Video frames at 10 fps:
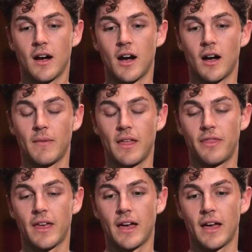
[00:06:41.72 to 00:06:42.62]

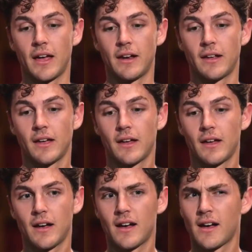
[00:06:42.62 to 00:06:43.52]
And then
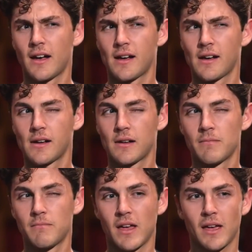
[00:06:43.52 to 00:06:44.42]

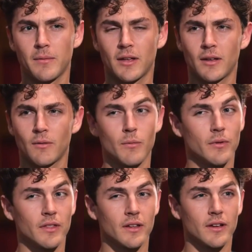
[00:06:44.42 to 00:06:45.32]
maybe one
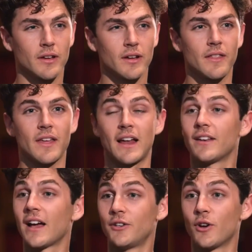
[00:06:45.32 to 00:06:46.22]
more thing. And then
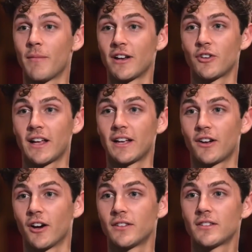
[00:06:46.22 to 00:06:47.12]
I do have my trading
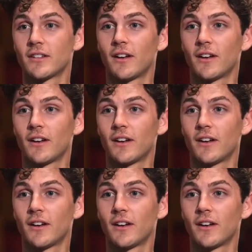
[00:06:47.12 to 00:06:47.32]
cards.